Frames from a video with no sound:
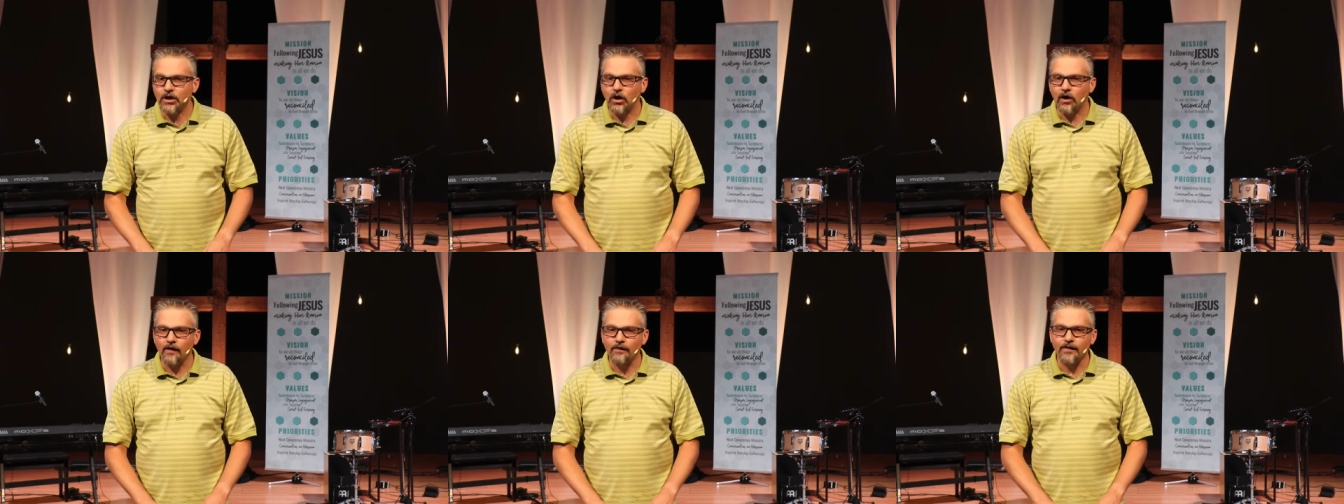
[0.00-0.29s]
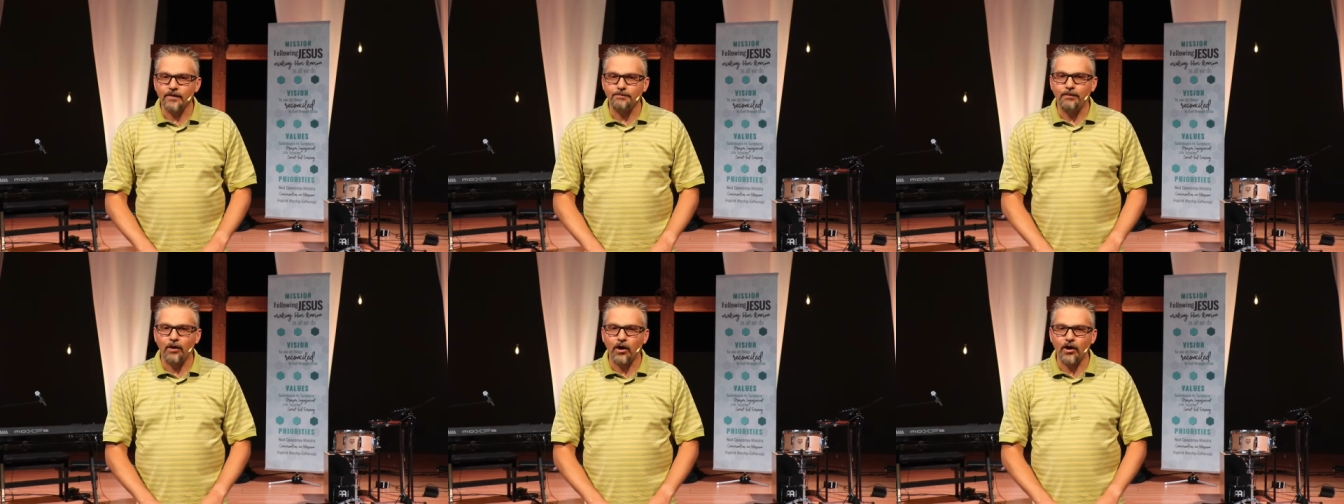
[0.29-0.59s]
on
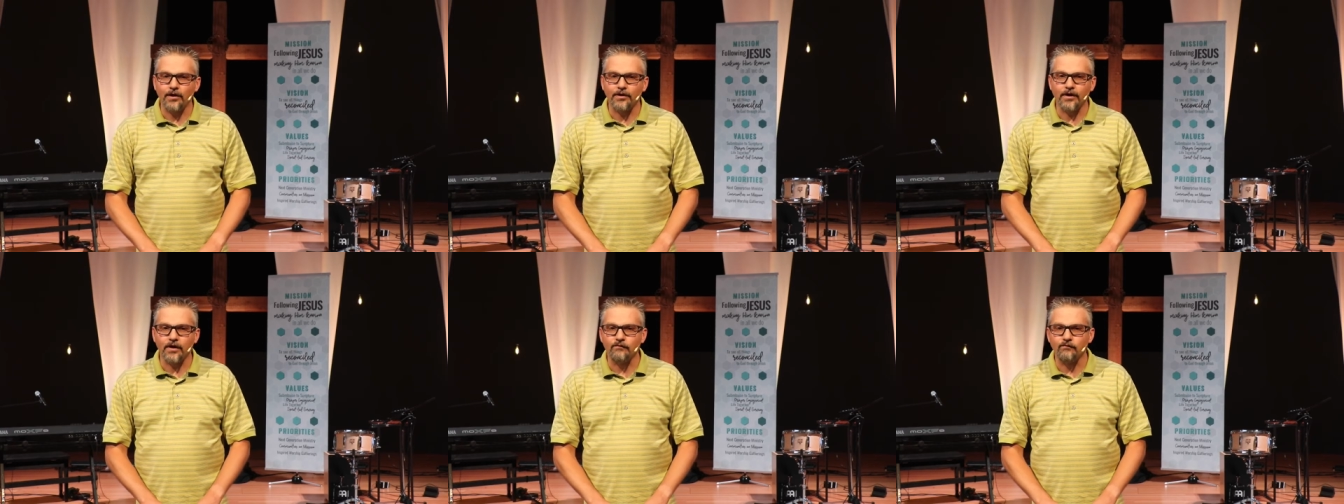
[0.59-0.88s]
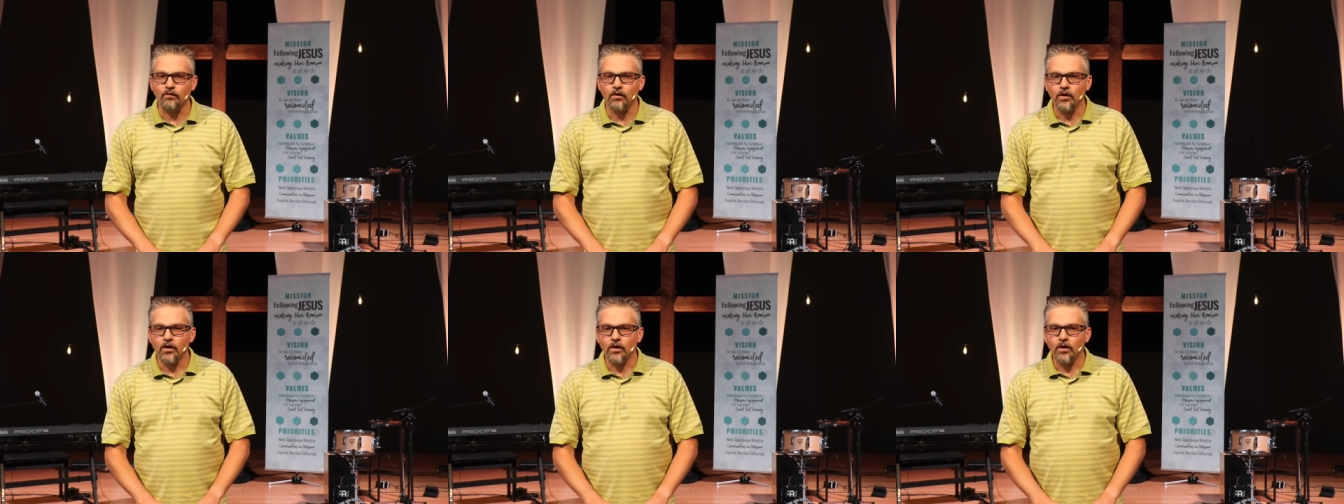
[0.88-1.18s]
the part
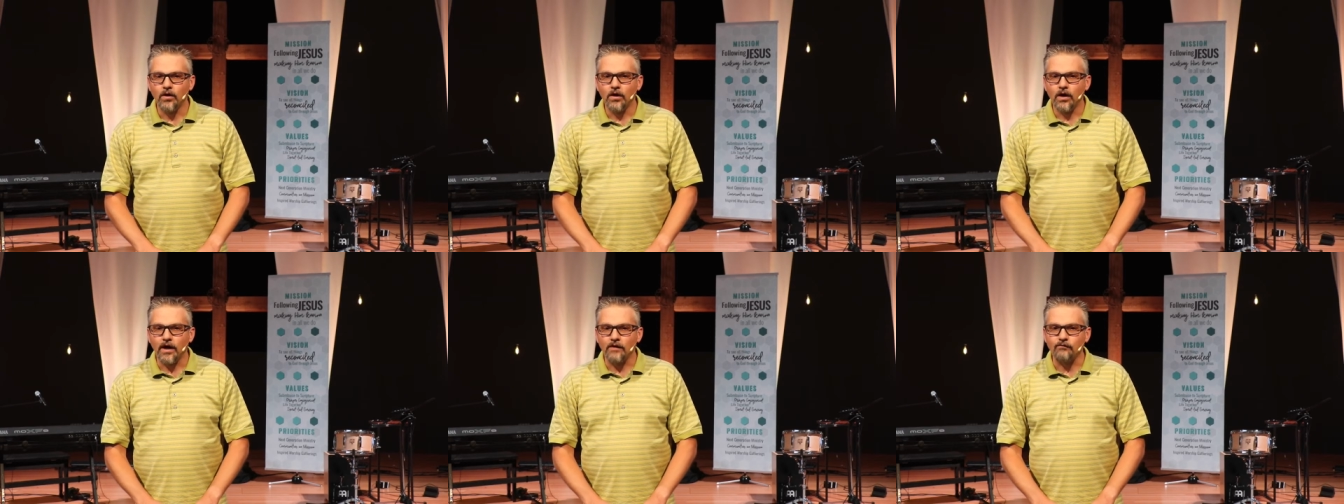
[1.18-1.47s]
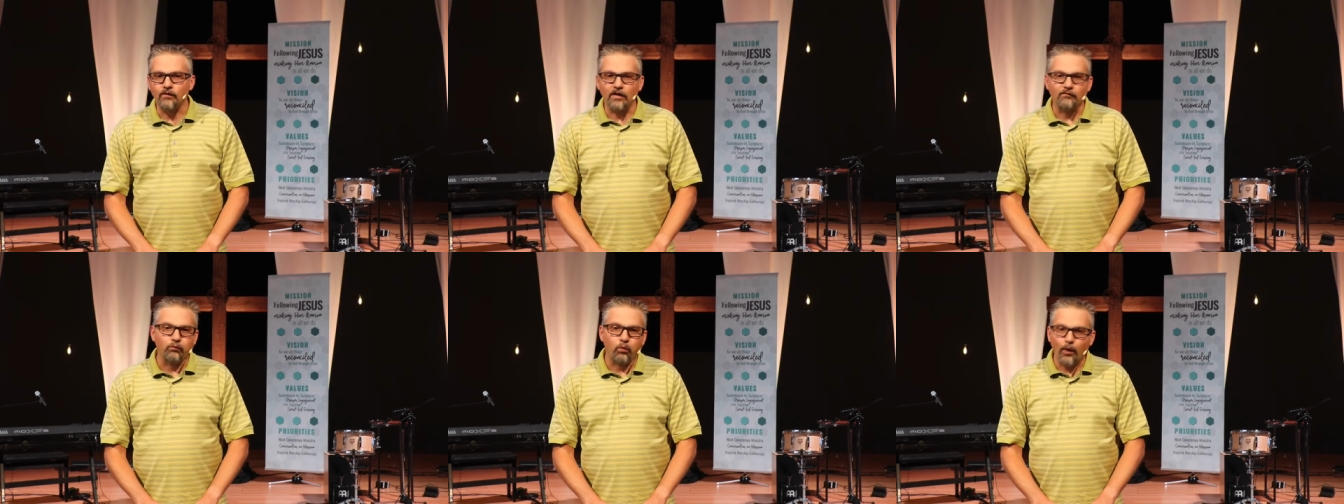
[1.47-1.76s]
of, of,
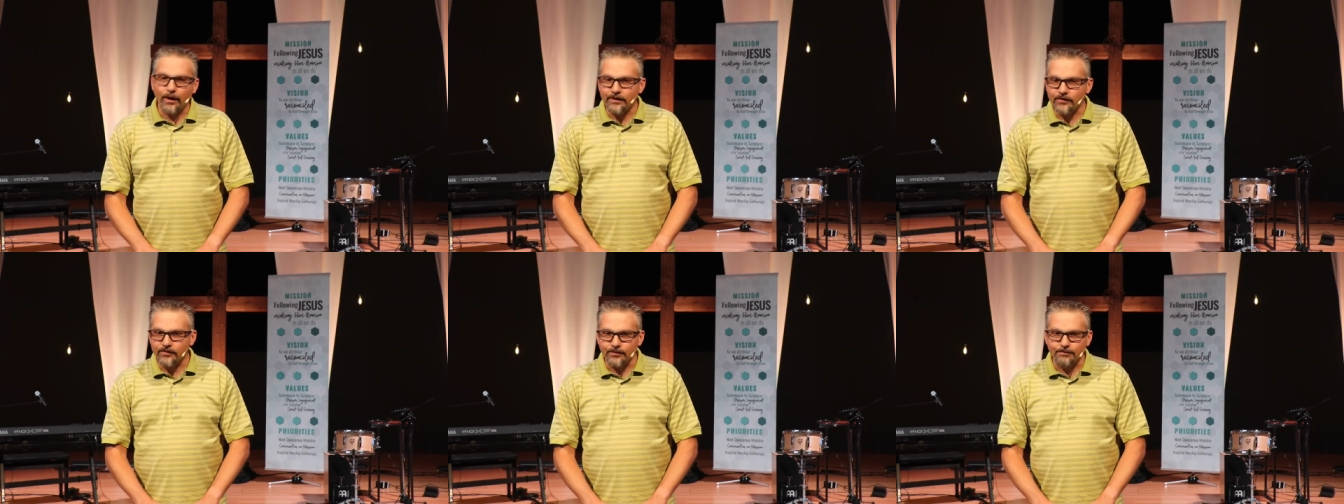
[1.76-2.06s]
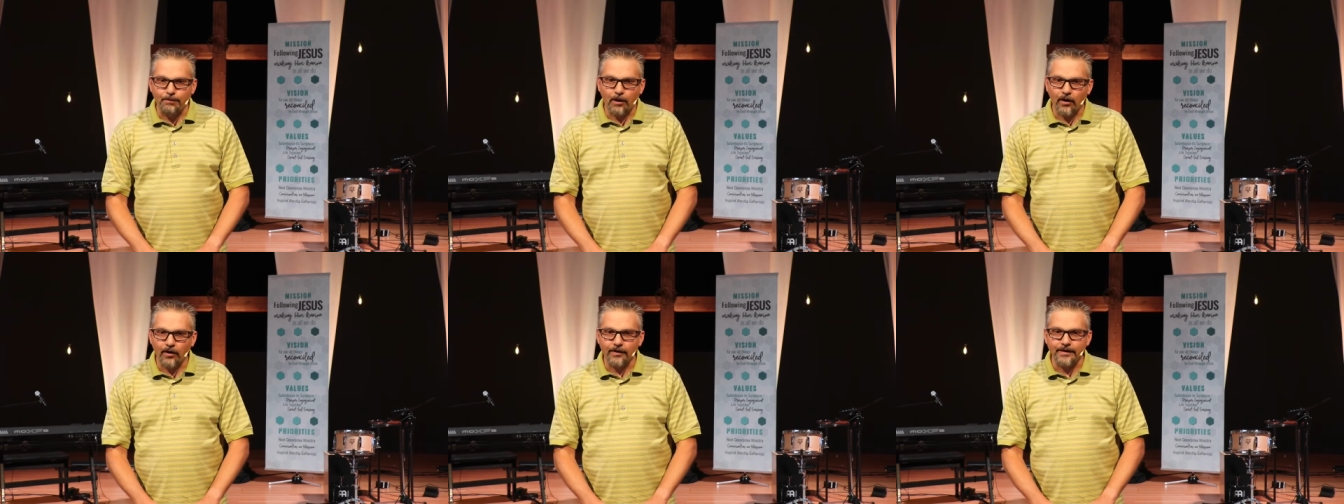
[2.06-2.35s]
of one of the
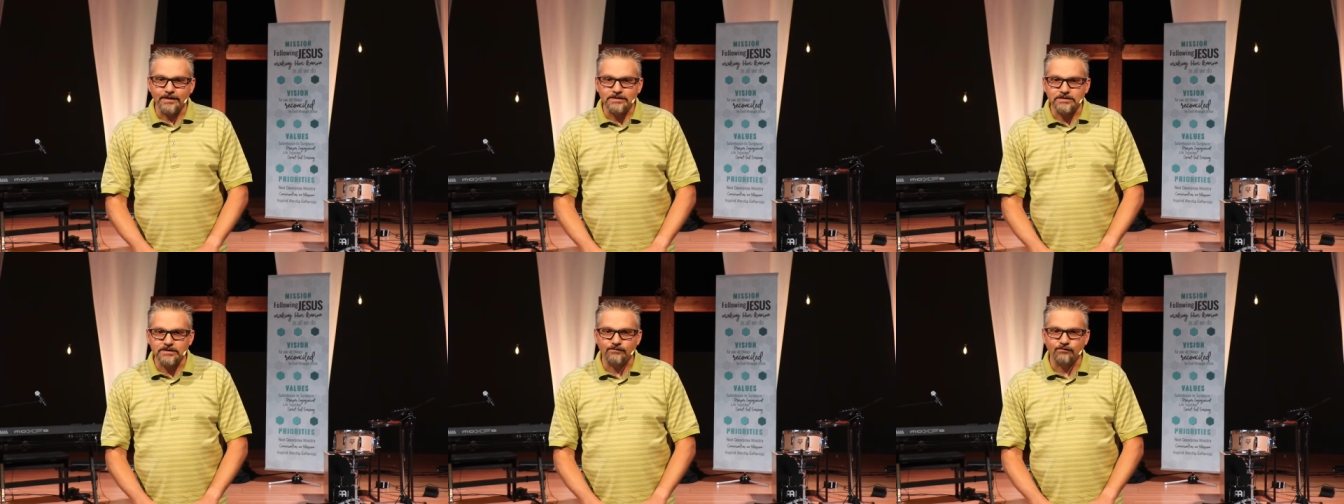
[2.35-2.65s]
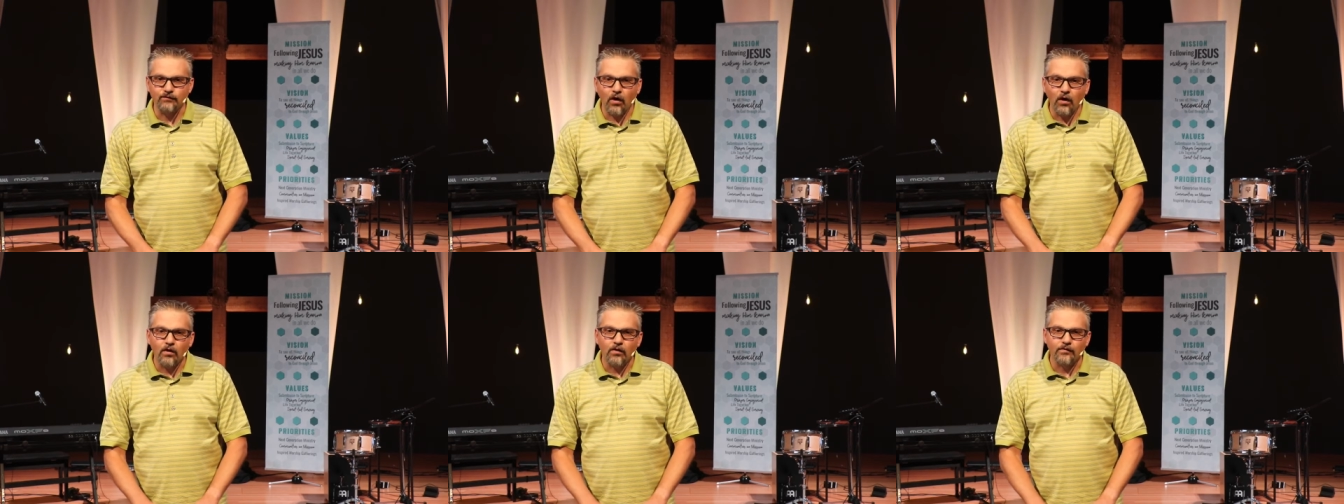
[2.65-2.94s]
parties
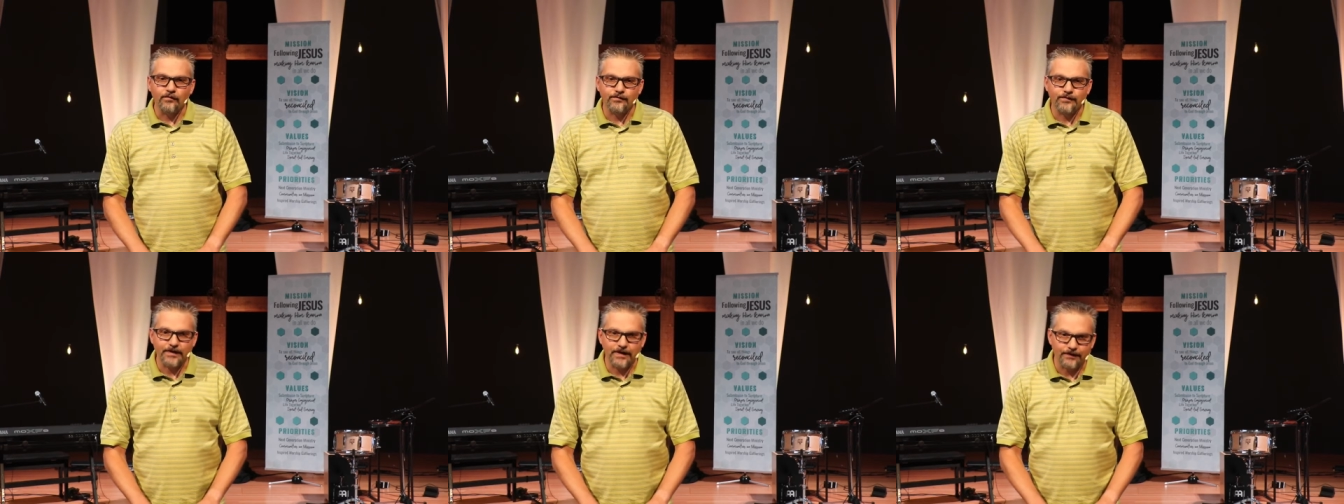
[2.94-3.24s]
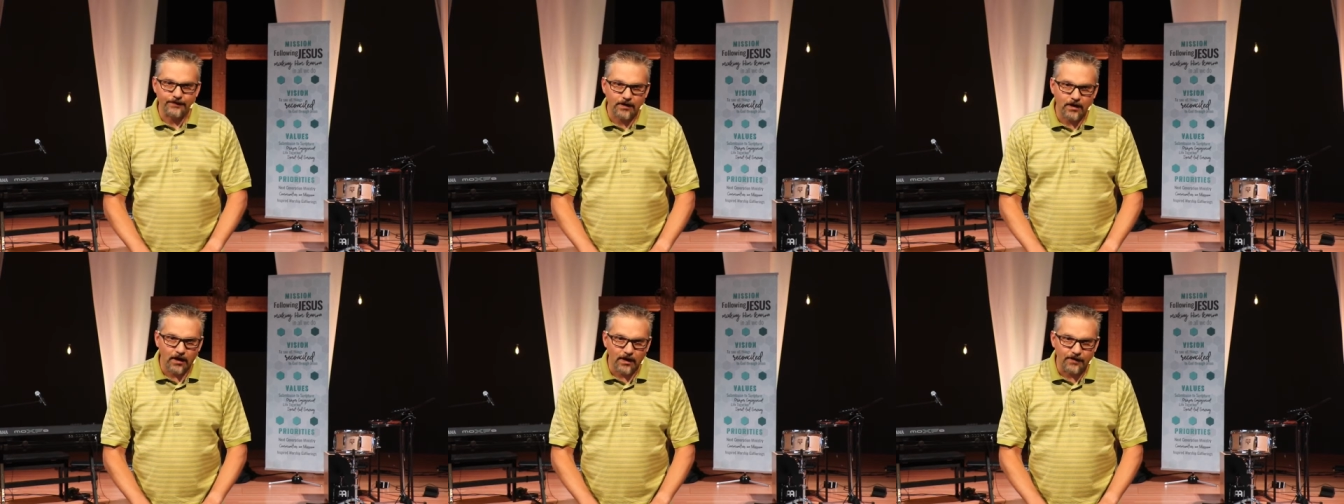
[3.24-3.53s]
involved in
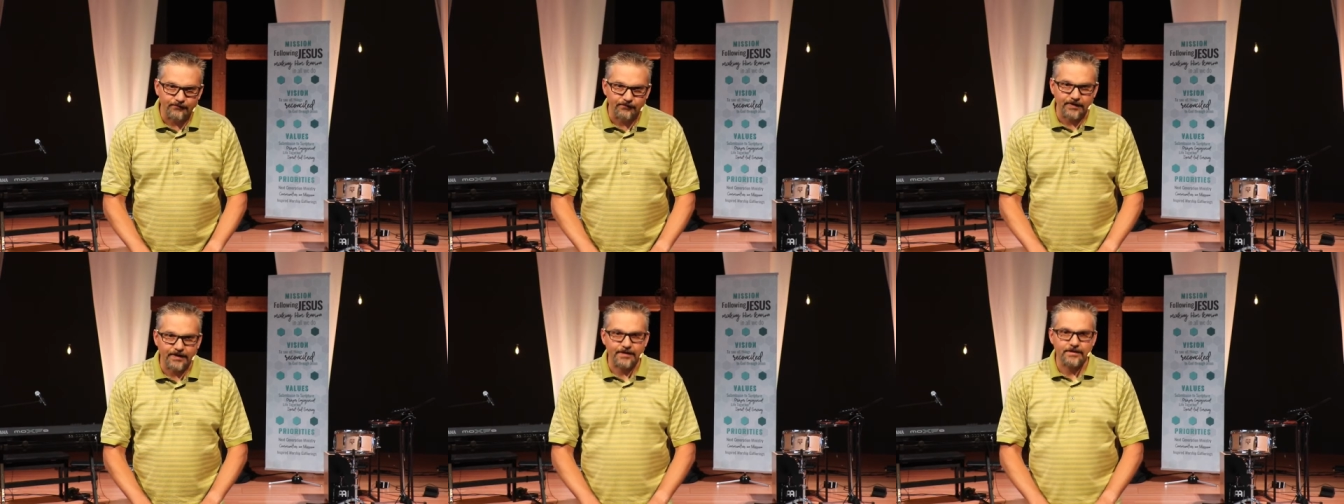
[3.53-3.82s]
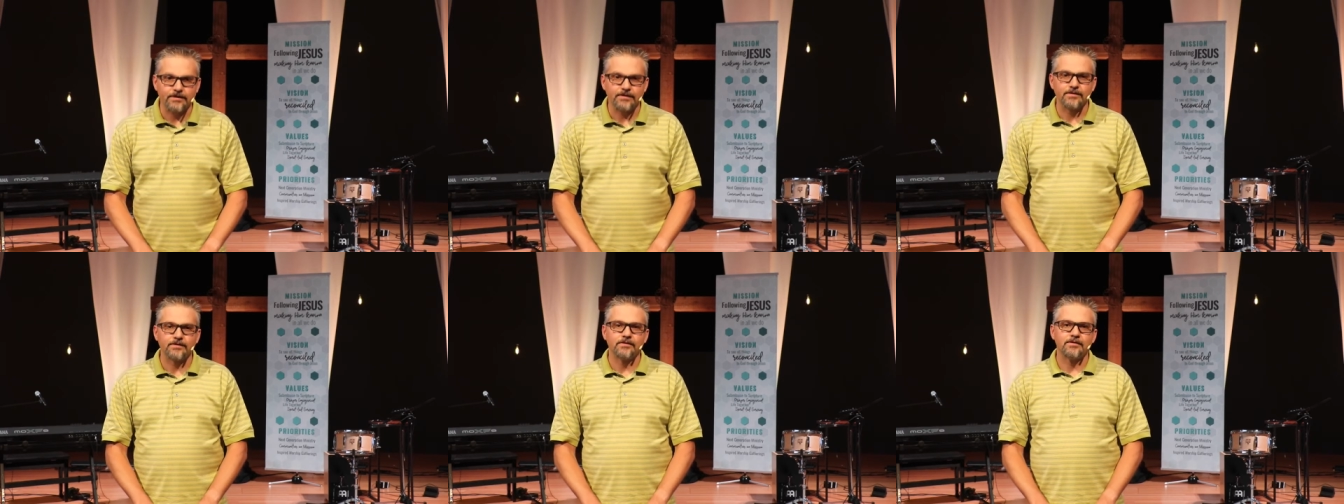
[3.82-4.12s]
the conflict.